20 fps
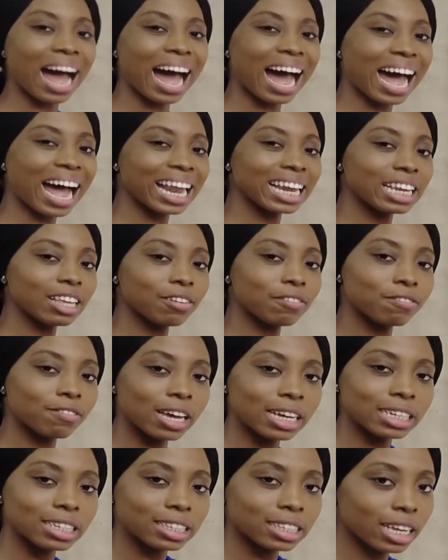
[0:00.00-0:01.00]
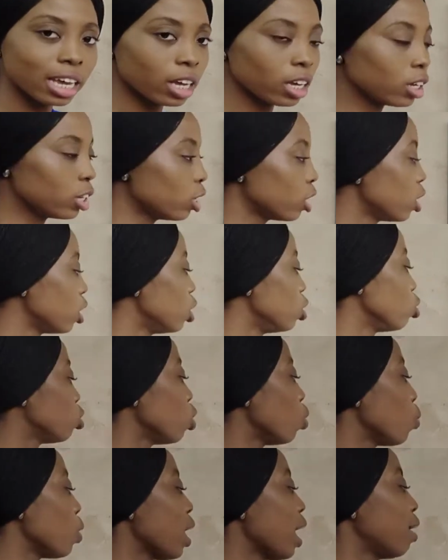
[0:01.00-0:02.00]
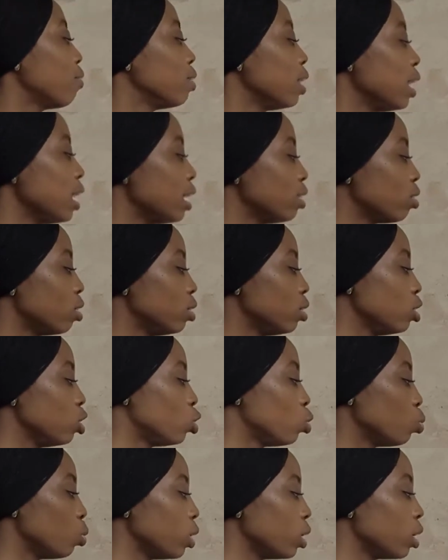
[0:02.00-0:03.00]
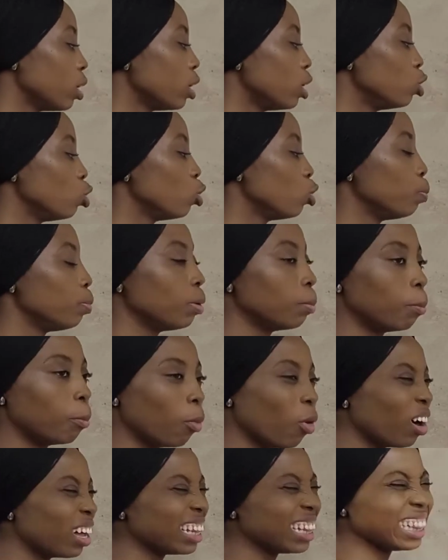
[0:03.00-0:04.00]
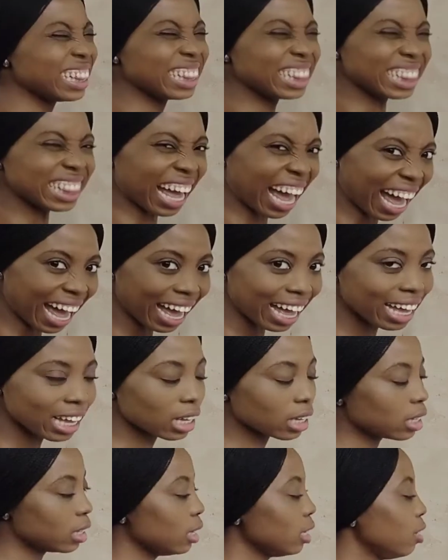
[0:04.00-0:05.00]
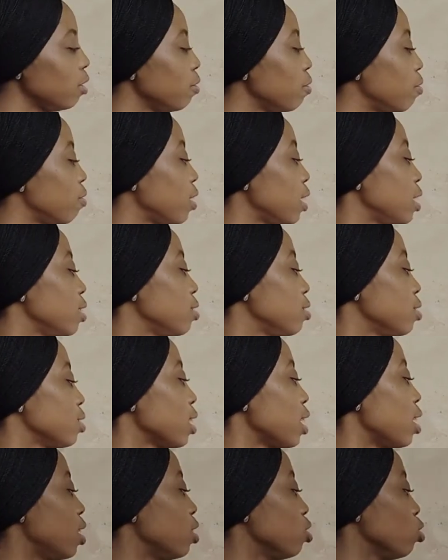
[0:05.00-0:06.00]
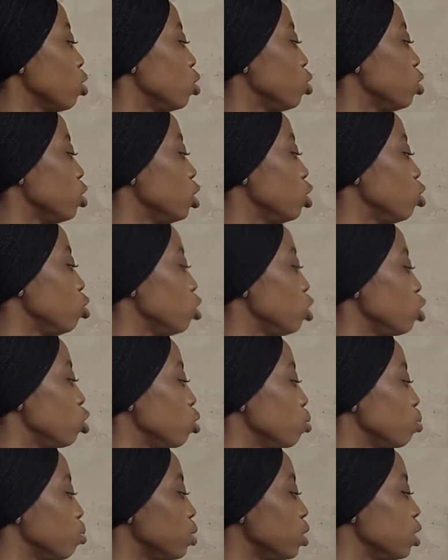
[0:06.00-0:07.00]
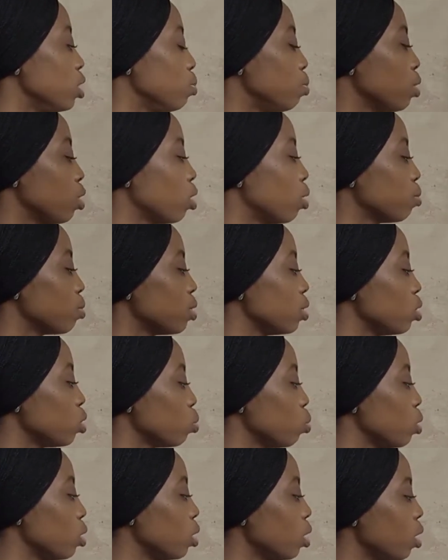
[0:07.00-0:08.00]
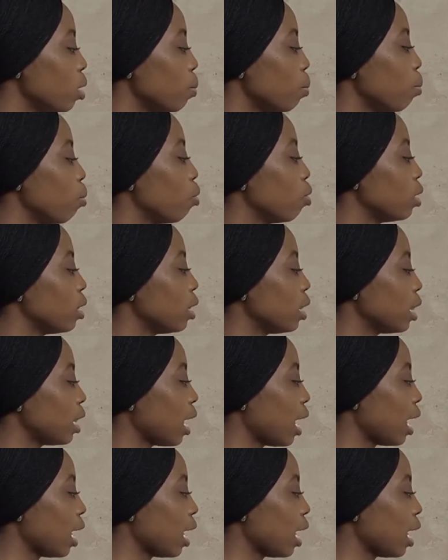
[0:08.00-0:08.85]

anniversaire, so we have the liaison this way to be mon anniversaire. So it becomes this way, mon